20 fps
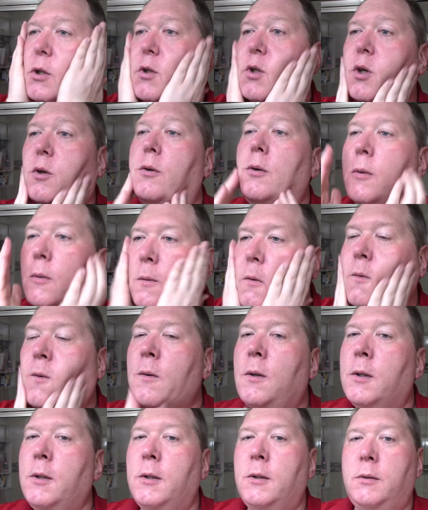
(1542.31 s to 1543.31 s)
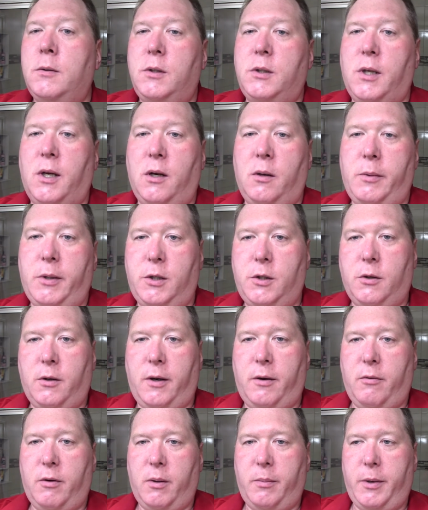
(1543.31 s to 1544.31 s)
so just got to make sure I
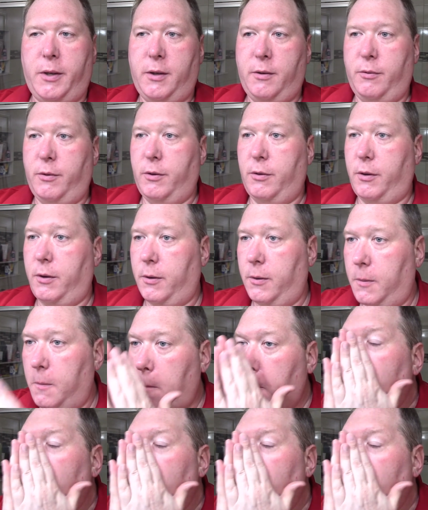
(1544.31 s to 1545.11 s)
rub it in real good.